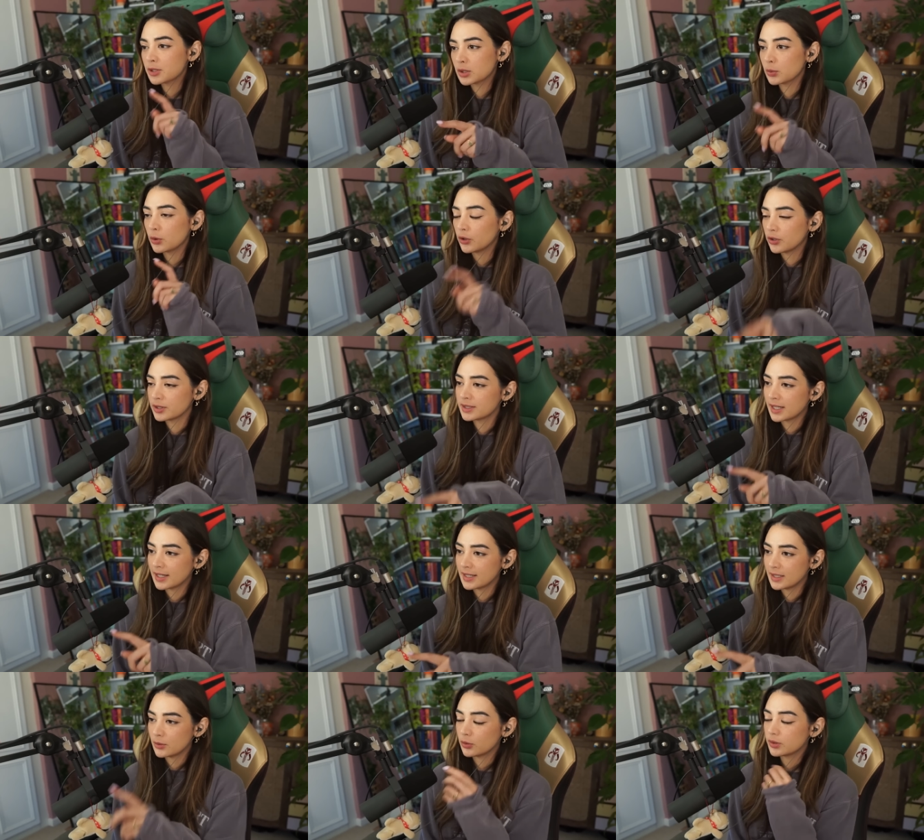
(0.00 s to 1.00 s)
the one who
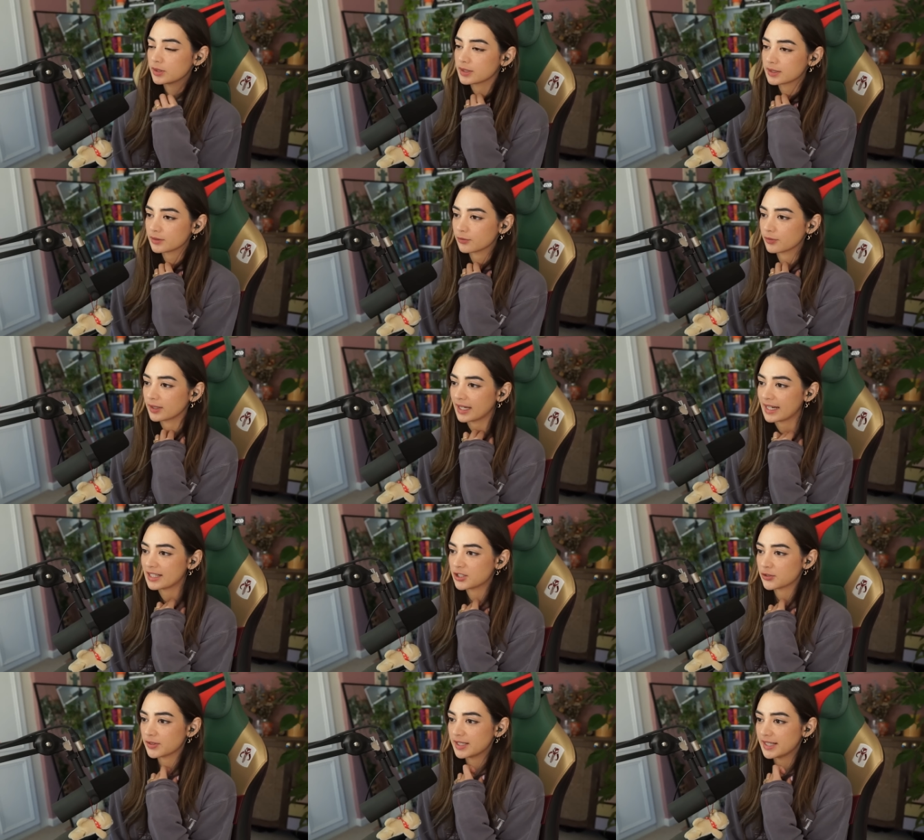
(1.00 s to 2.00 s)
said he was related
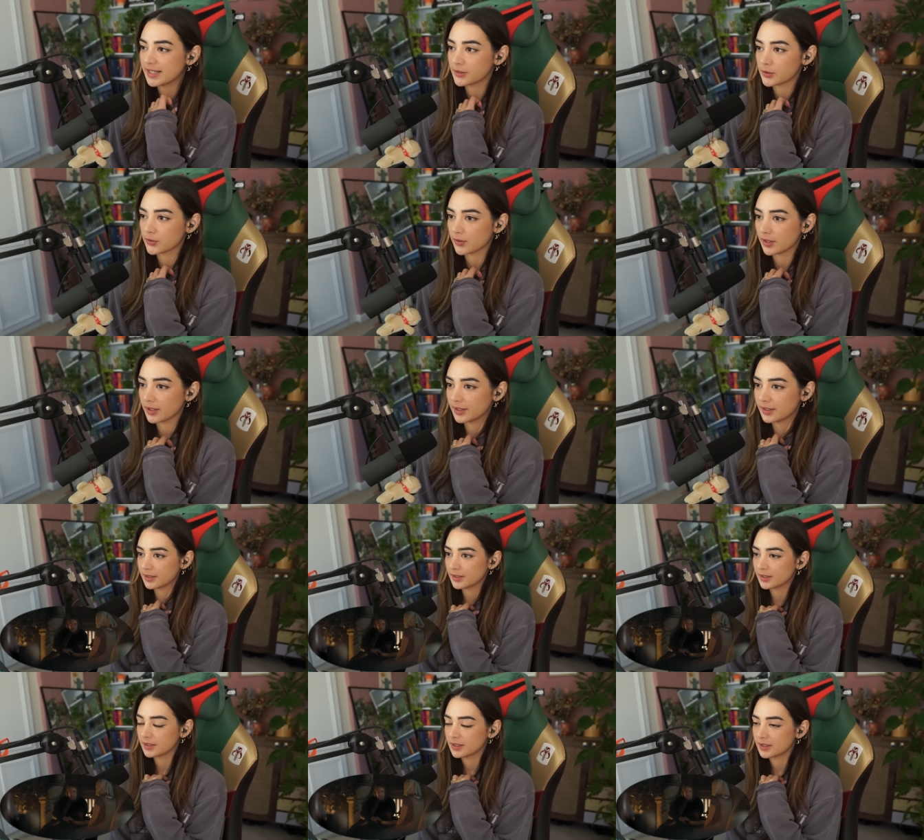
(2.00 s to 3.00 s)
to Rhaenyra, right?
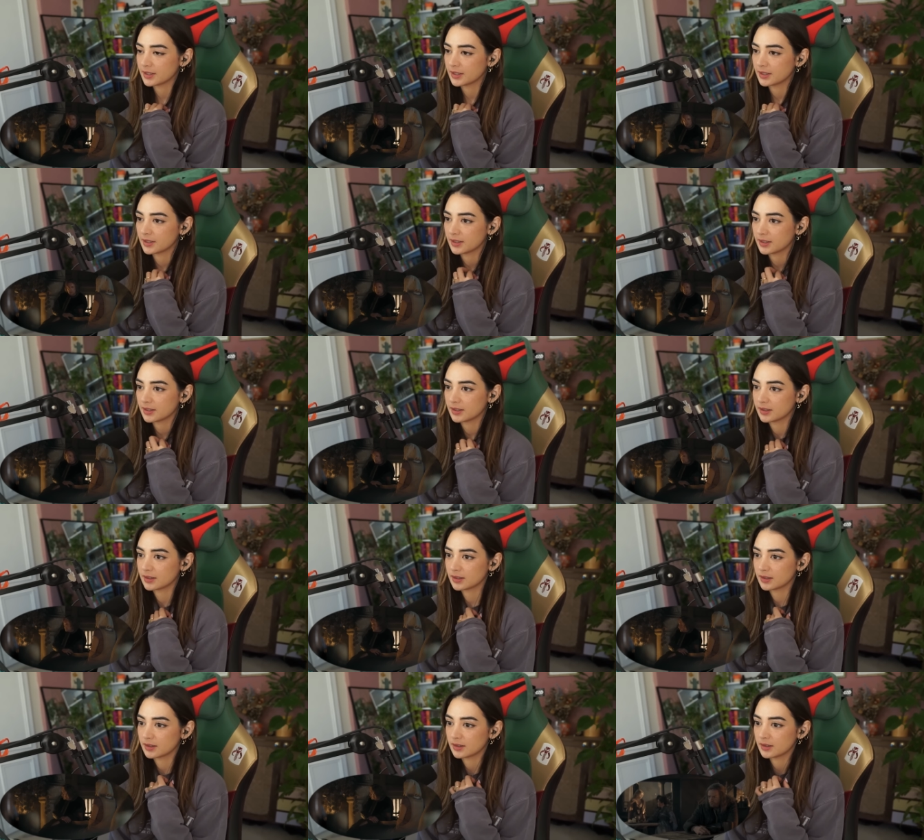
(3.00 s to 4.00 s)
Well paid.
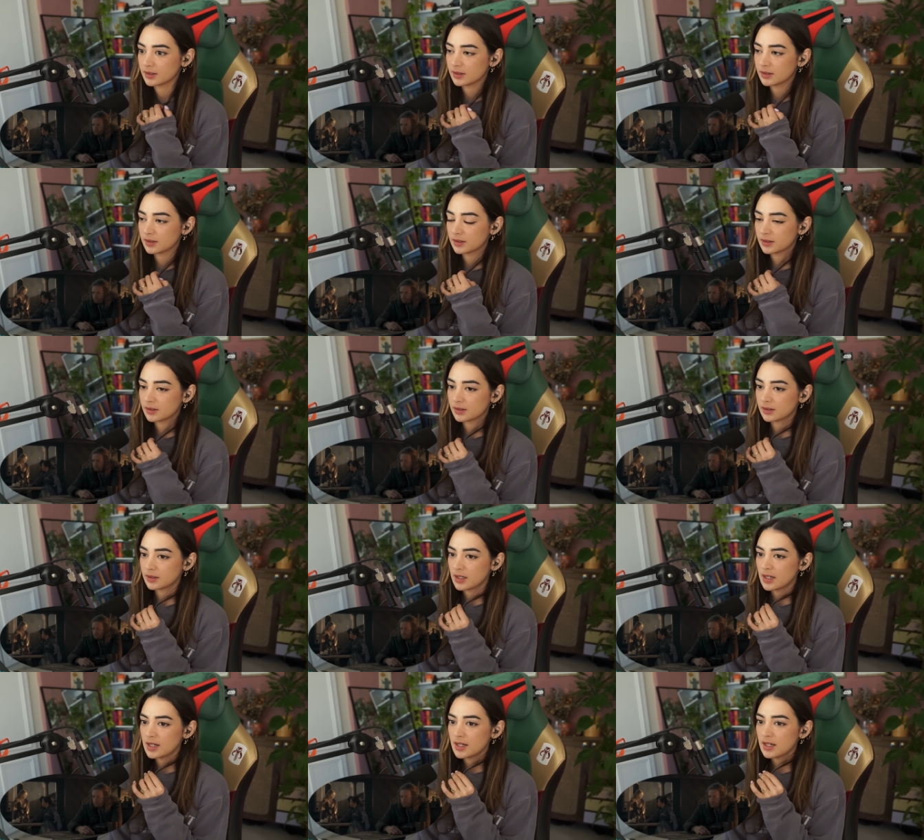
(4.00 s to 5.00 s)
And well
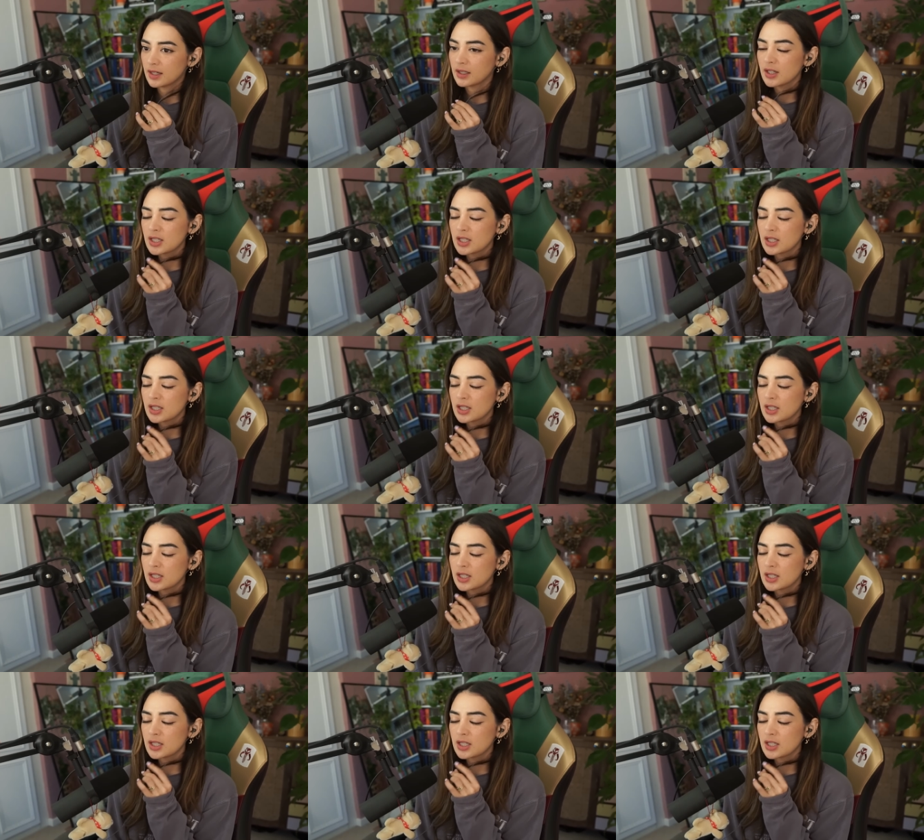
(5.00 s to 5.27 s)
fed, too. And I